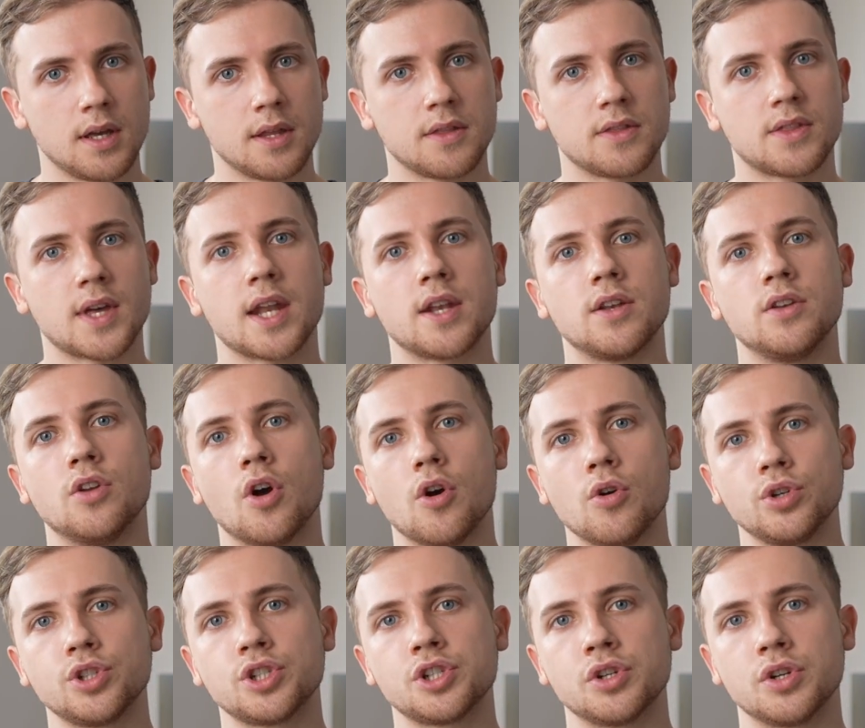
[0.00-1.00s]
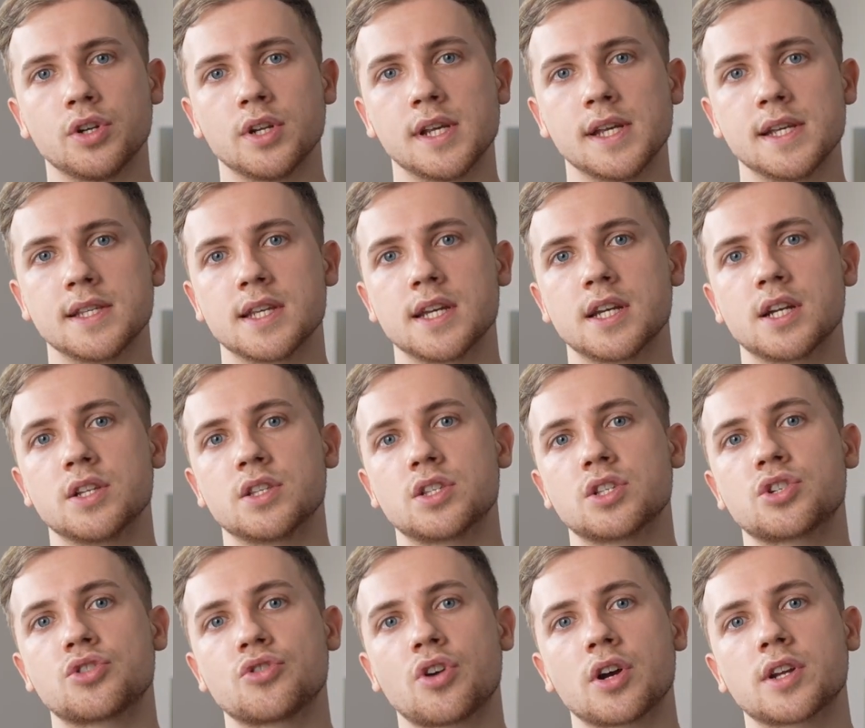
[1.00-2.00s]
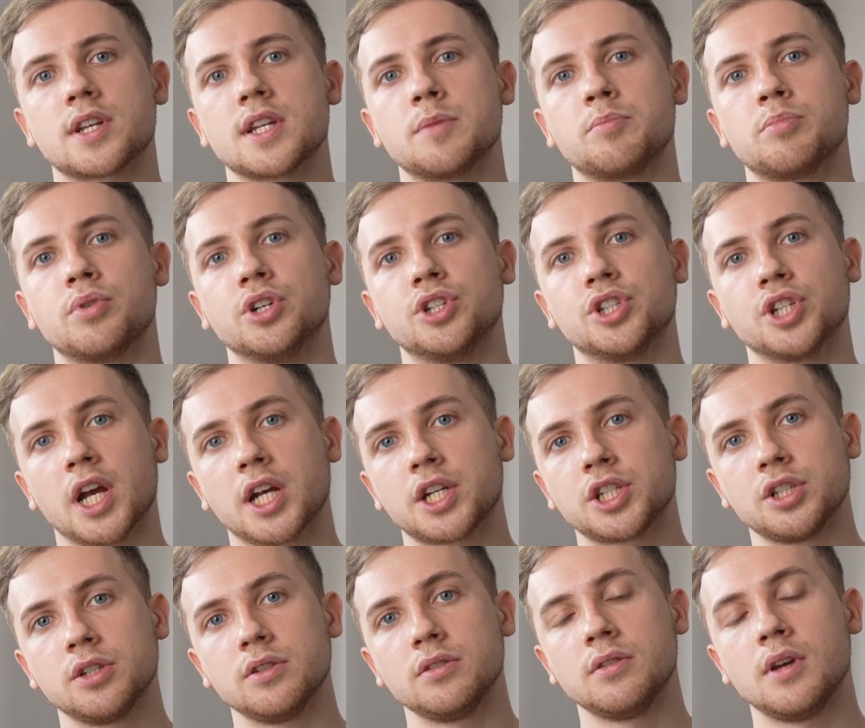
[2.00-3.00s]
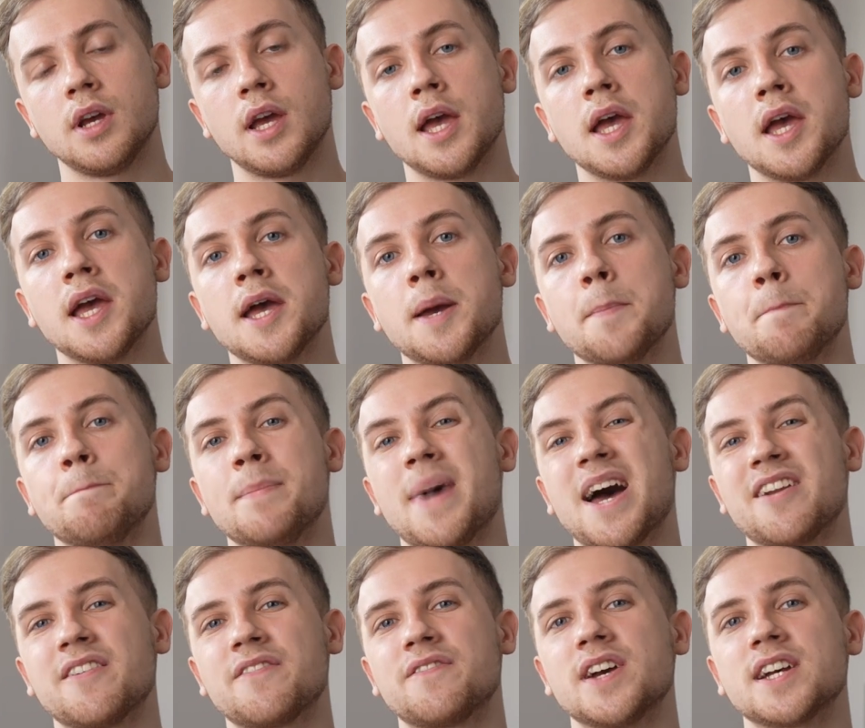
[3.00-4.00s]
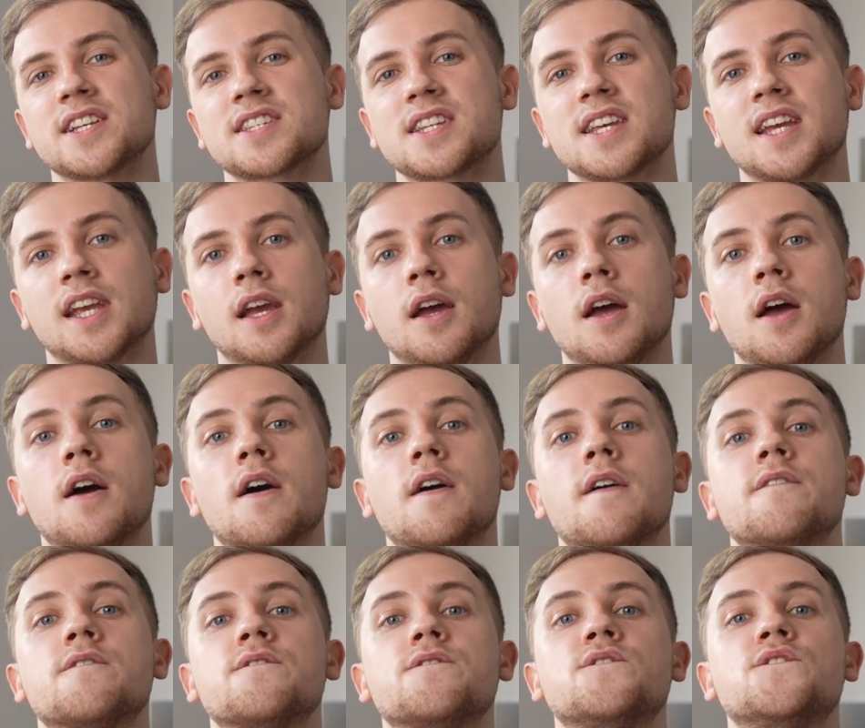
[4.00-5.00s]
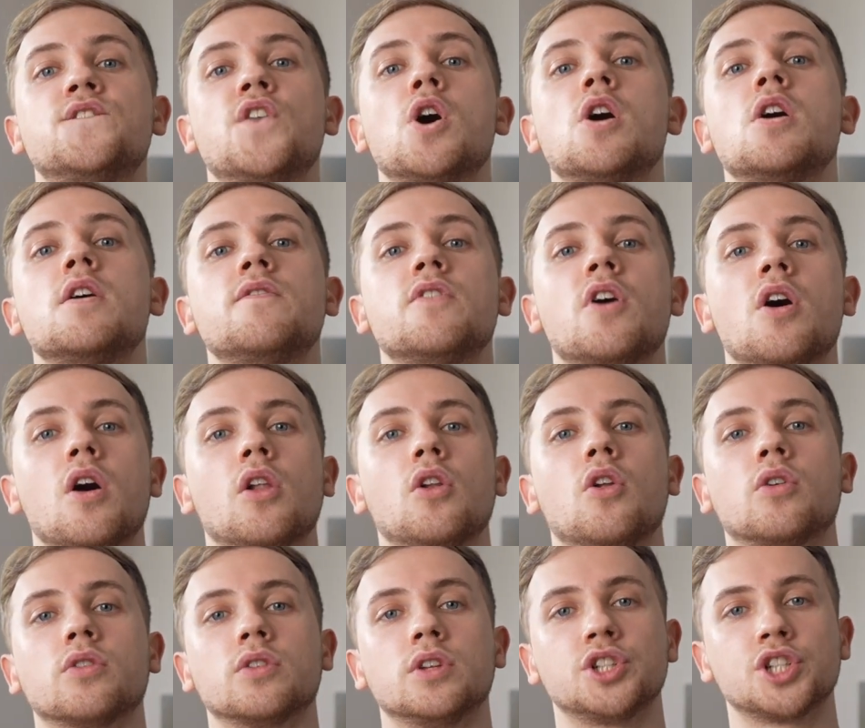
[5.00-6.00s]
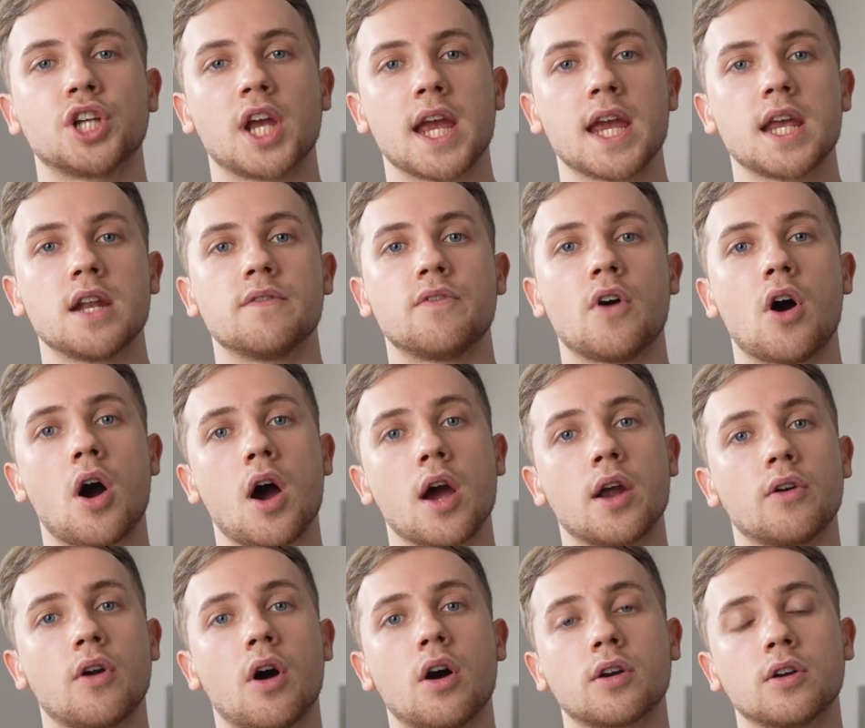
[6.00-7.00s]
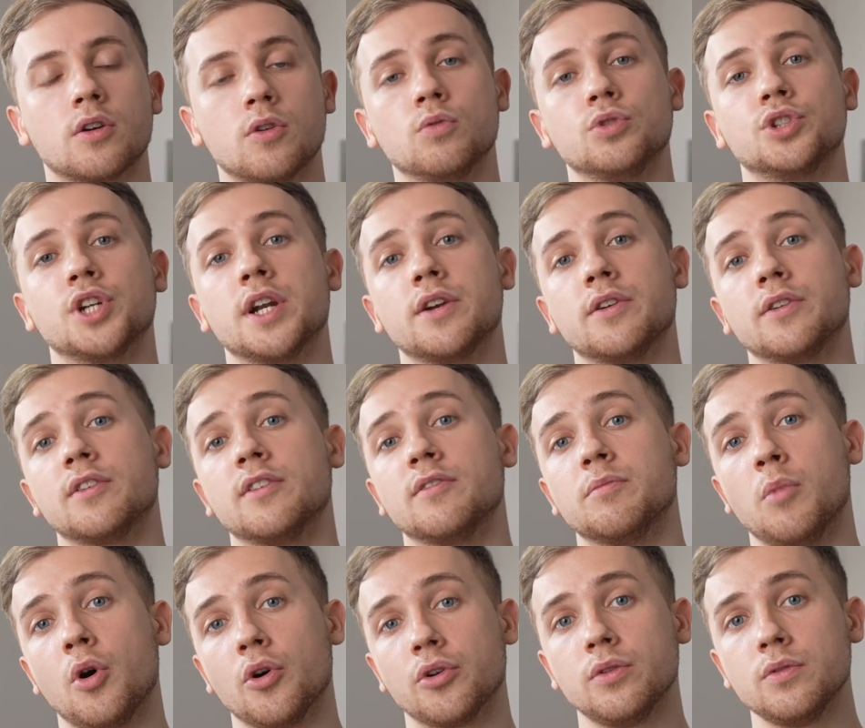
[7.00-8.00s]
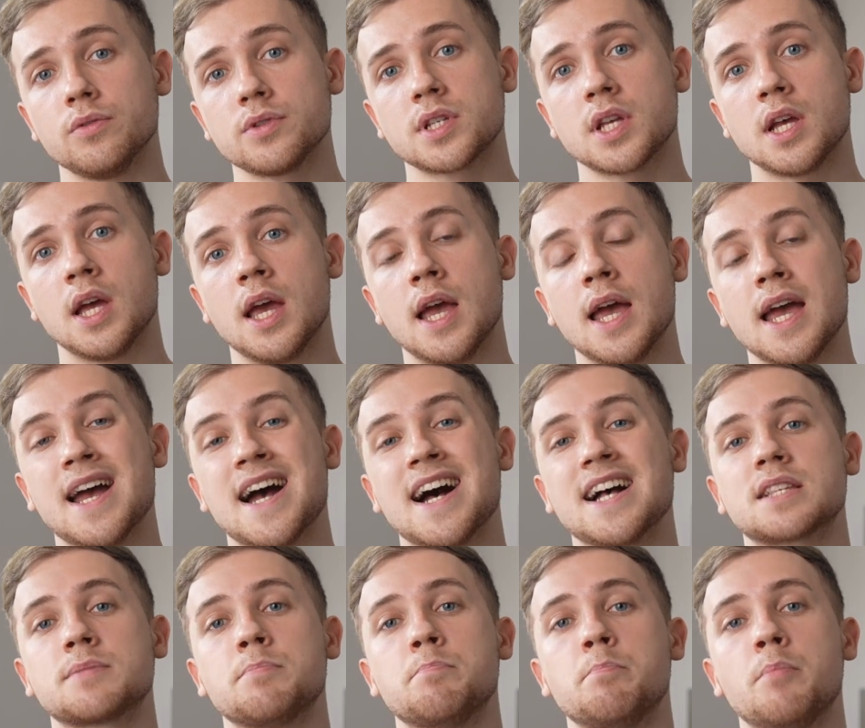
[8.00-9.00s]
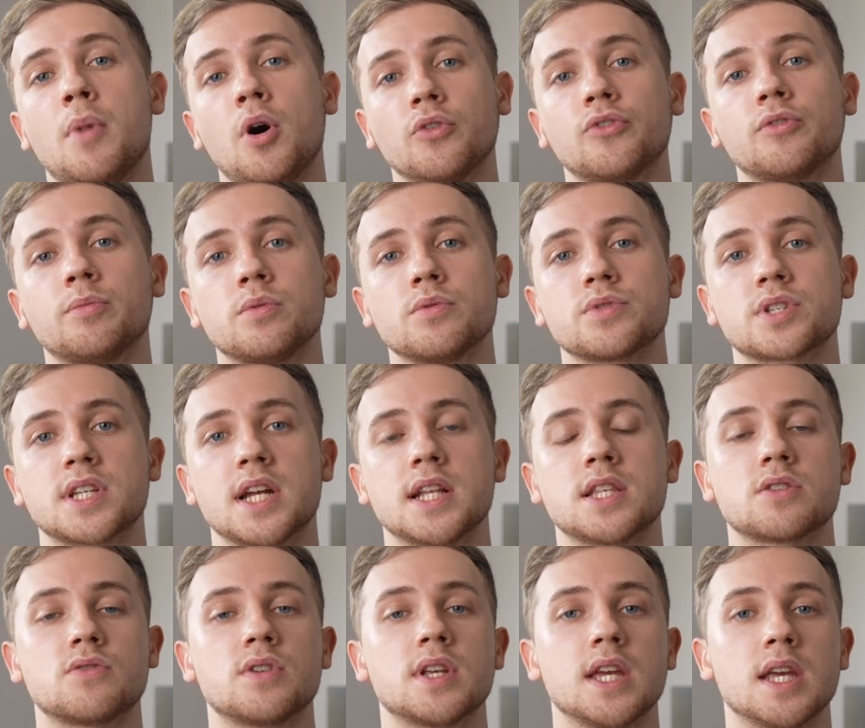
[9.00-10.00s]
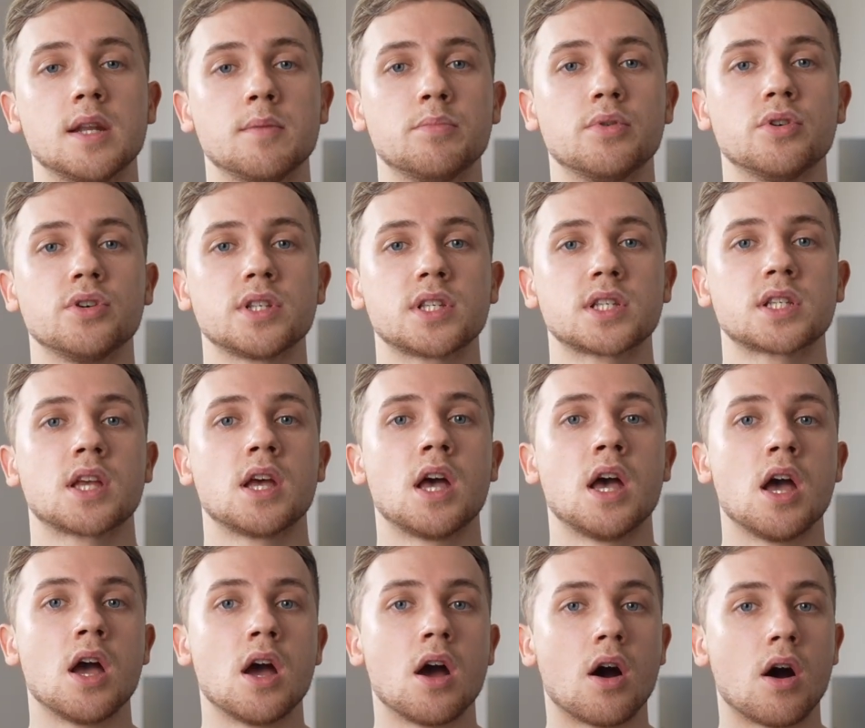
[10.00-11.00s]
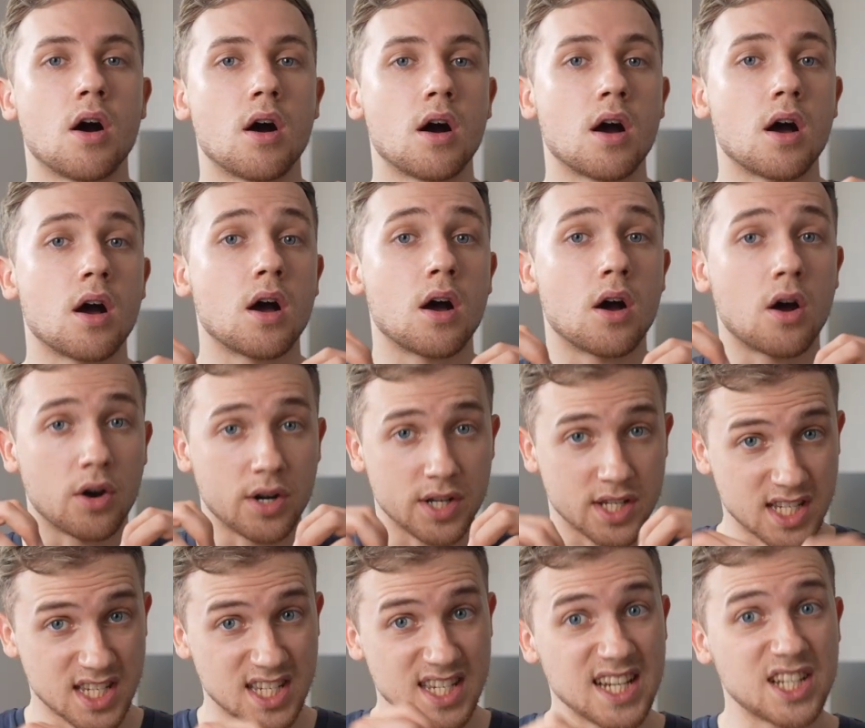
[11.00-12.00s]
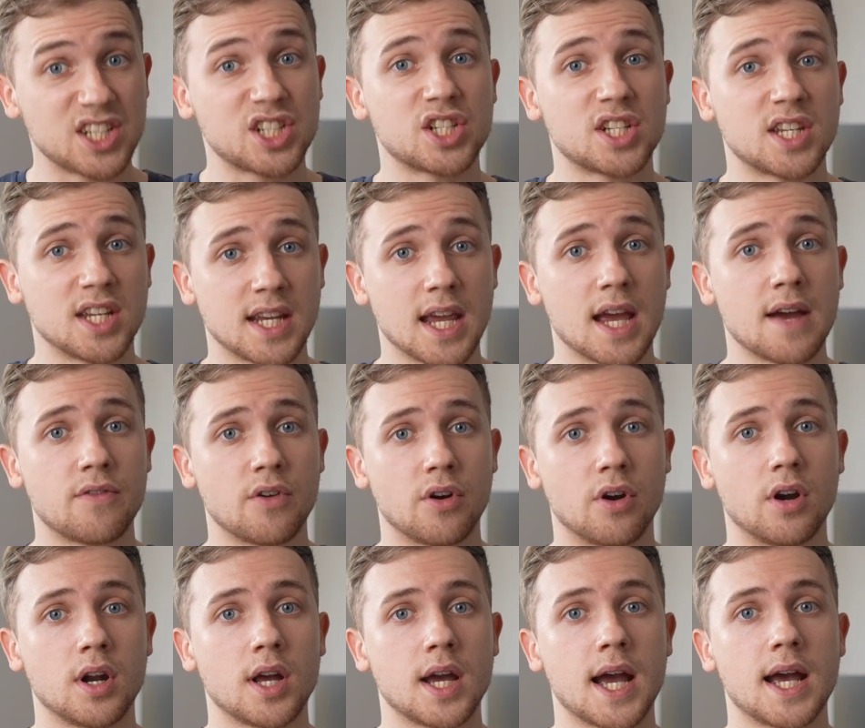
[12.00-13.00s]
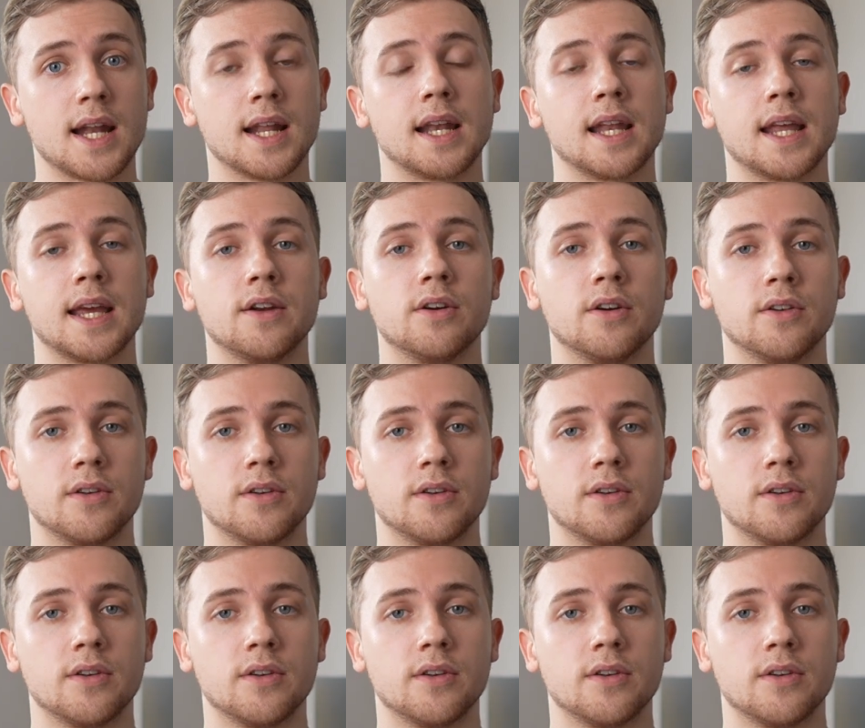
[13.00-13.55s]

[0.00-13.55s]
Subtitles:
That notion is a constructed projection manifesting further along the chain of hierarchical generative models as multiple sensory inputs are stitched together at a later